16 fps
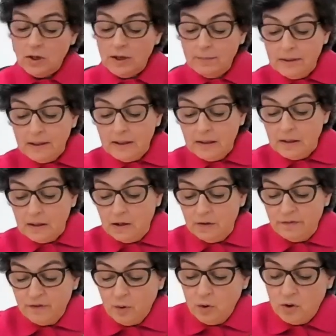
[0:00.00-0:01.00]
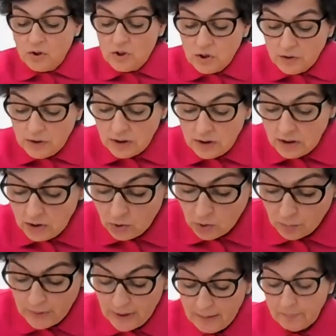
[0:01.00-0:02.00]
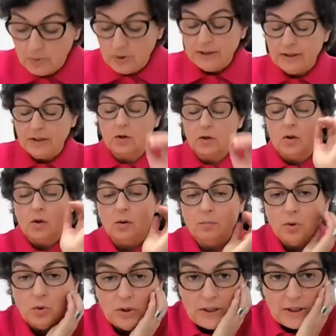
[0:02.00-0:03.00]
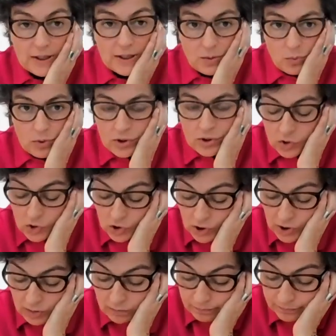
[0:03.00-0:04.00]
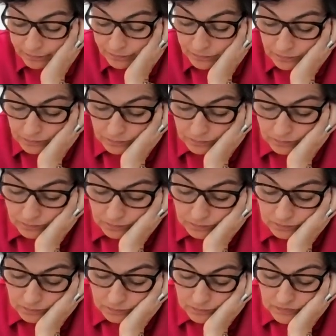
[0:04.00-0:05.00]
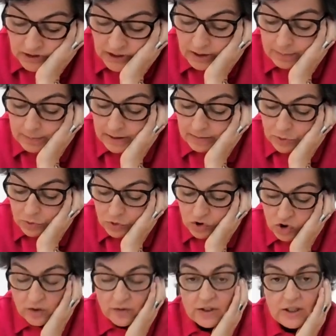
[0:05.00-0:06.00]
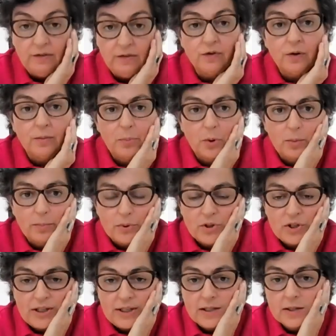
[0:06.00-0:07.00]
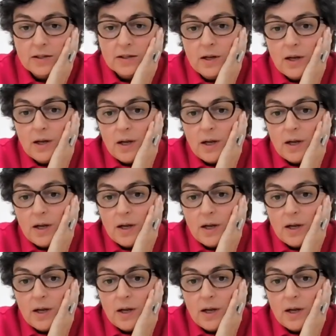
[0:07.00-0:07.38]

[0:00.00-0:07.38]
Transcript: let me focus on the European political community, which in my view serves different purposes.